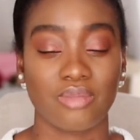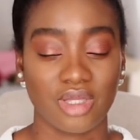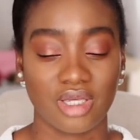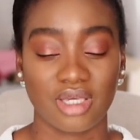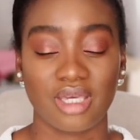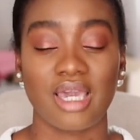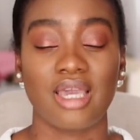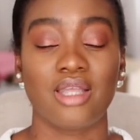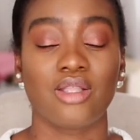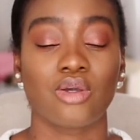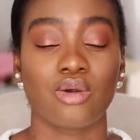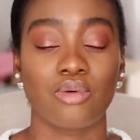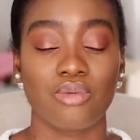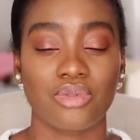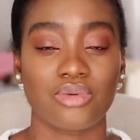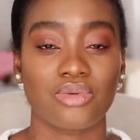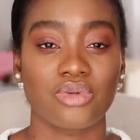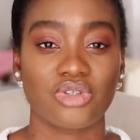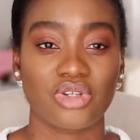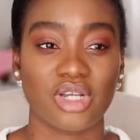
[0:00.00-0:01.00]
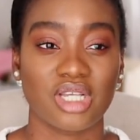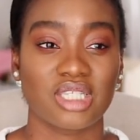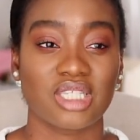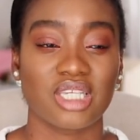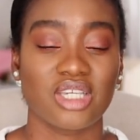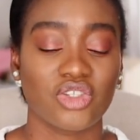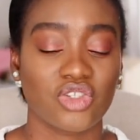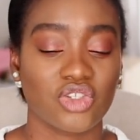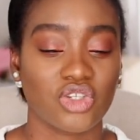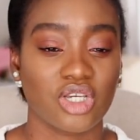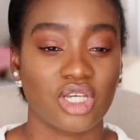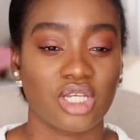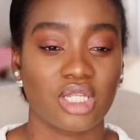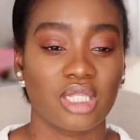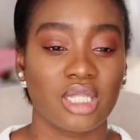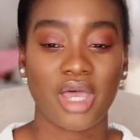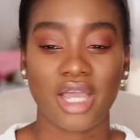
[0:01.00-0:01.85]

again going through a transition.